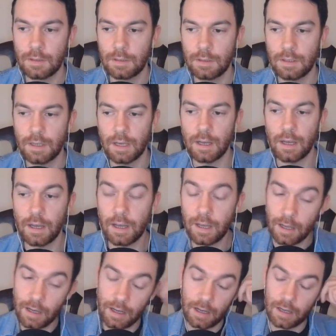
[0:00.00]

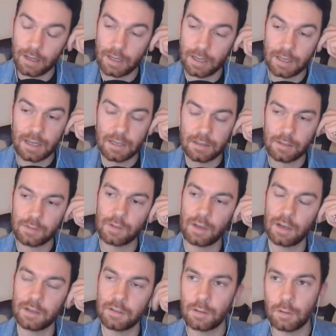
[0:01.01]
Yeah, again,
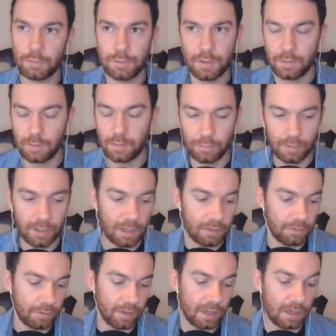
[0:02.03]
I don't know if this is very
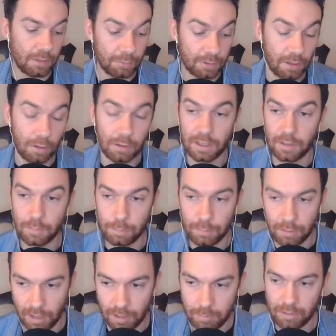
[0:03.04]
entertaining for the audience,
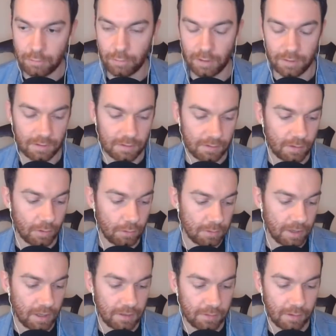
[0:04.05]
but I'm interested, so
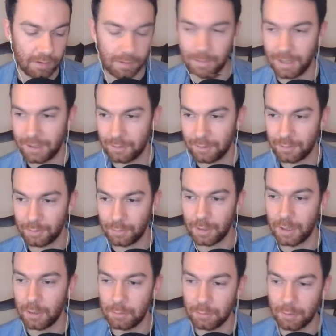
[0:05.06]
that's all that matters for
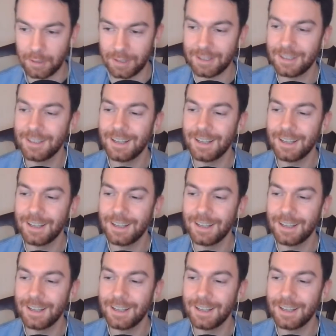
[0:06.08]
now, right?